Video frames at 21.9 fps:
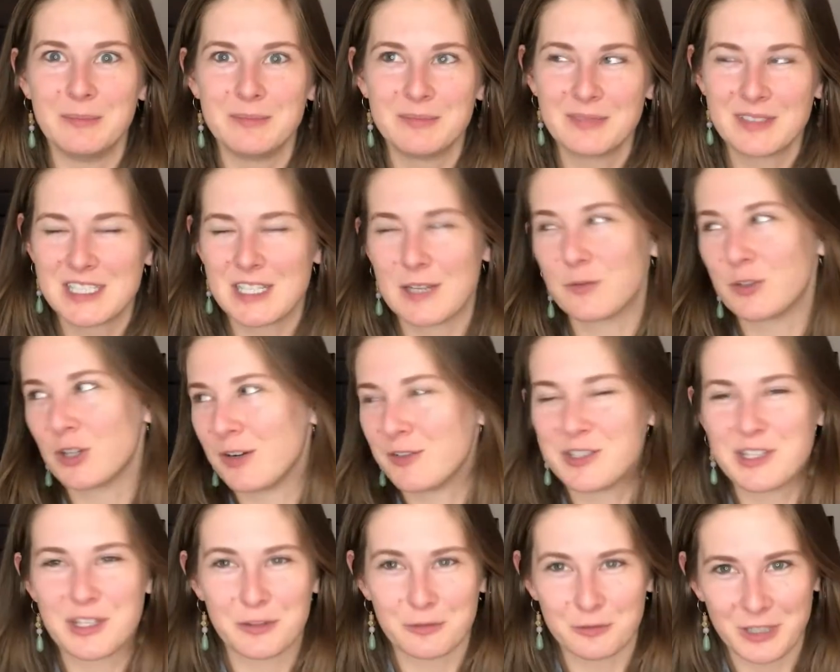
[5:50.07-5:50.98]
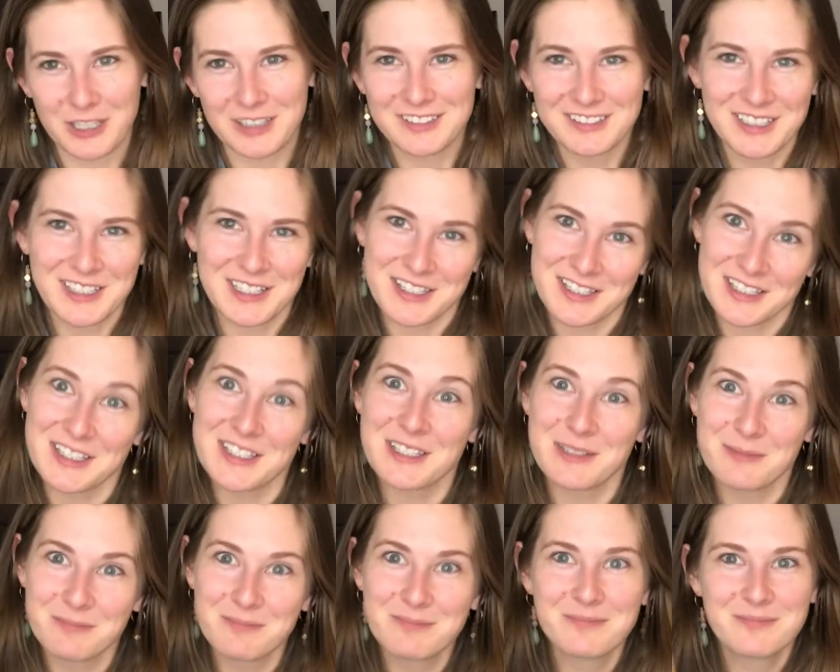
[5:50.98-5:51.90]
except for obviously the red, because it's
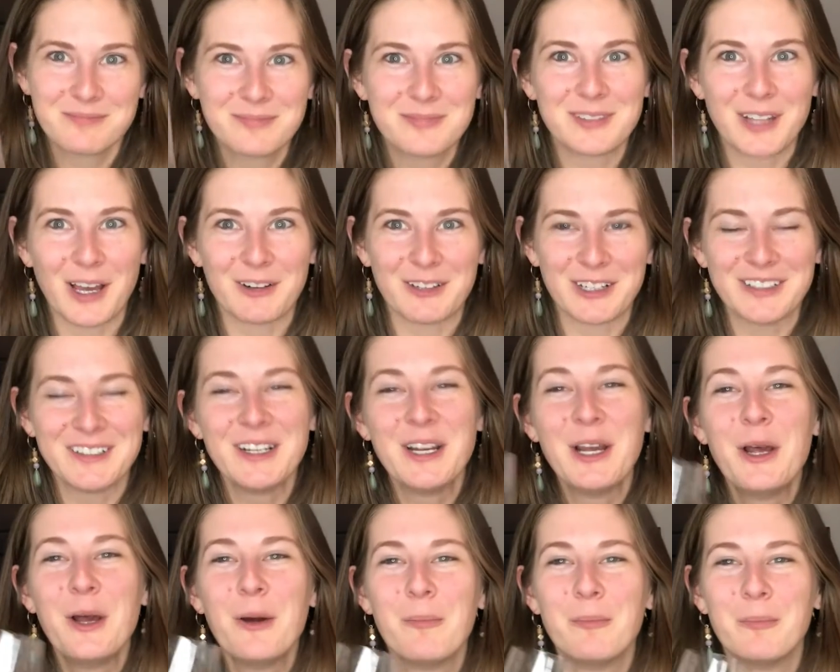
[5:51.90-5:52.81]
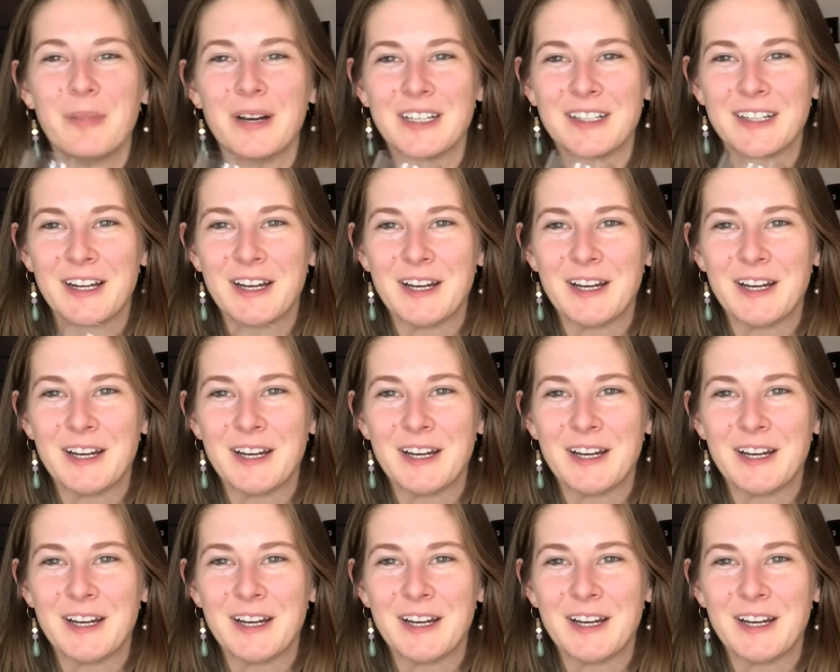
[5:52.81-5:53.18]
not red. But